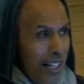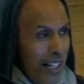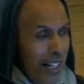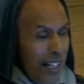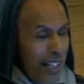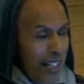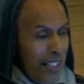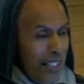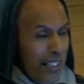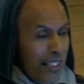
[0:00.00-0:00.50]

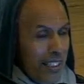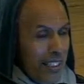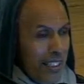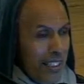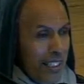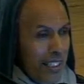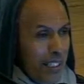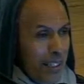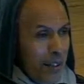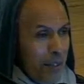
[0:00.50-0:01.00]

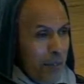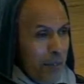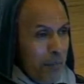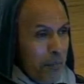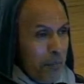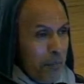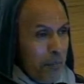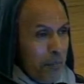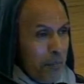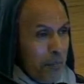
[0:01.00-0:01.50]

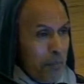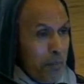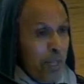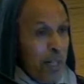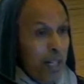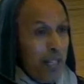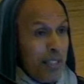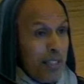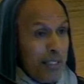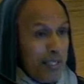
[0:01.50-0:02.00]
And
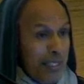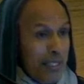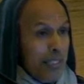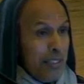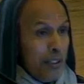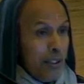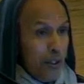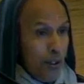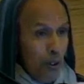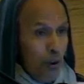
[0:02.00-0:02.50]
but
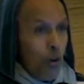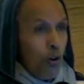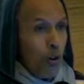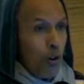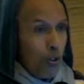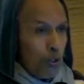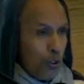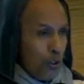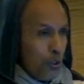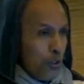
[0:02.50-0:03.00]

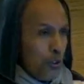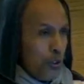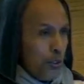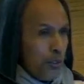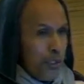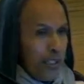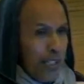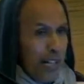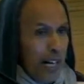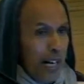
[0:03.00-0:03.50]

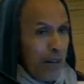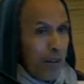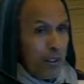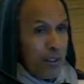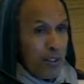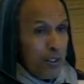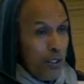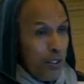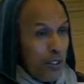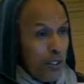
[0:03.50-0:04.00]
also, I
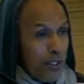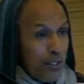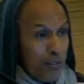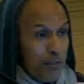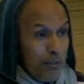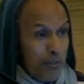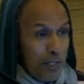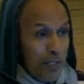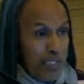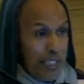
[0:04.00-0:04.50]
was not
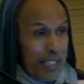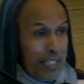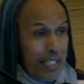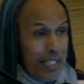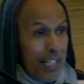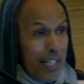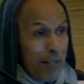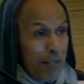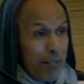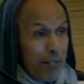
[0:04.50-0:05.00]
very
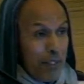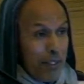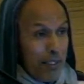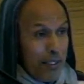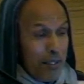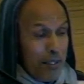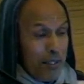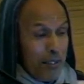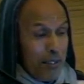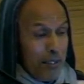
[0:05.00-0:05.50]

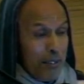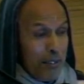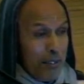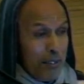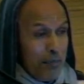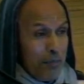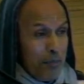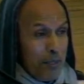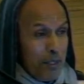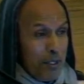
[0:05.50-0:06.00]
clever
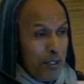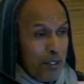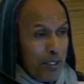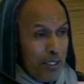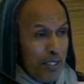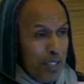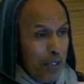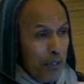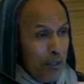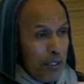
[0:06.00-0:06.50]

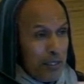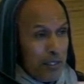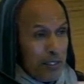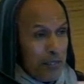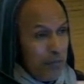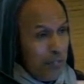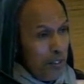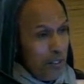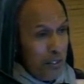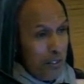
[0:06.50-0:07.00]
because I
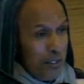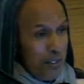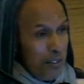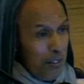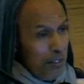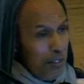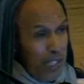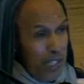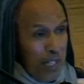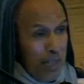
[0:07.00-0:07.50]
was, you
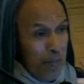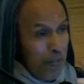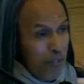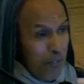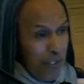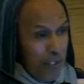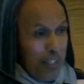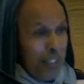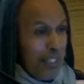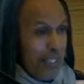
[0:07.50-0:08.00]
know, okay, I'm
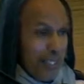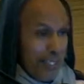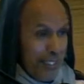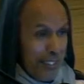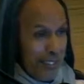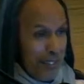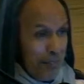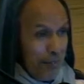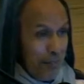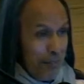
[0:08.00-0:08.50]

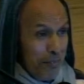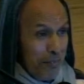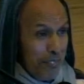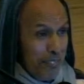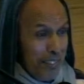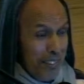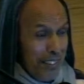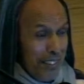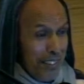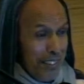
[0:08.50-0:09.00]
fearless.
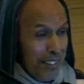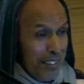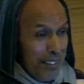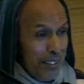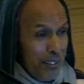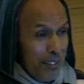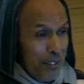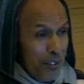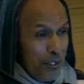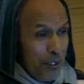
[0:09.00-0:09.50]

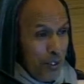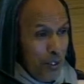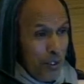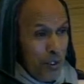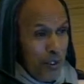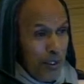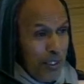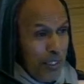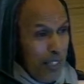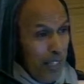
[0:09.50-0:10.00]

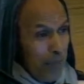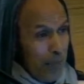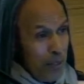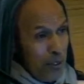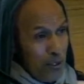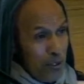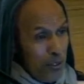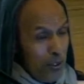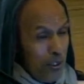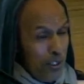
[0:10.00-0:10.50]
So I'm
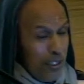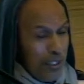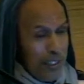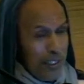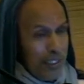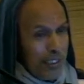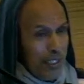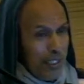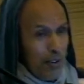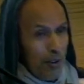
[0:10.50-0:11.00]
just
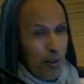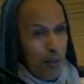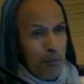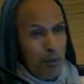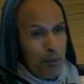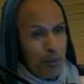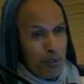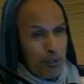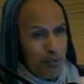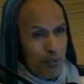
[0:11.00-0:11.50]
going, there's a
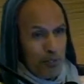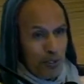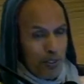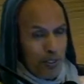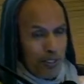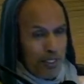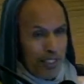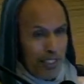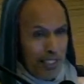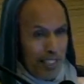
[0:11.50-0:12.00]
whole bunch of
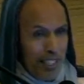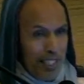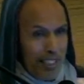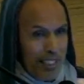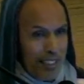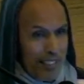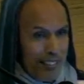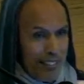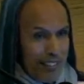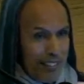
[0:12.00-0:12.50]
drunken
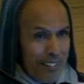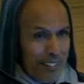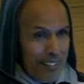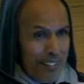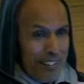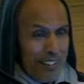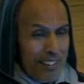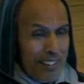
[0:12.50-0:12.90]
guys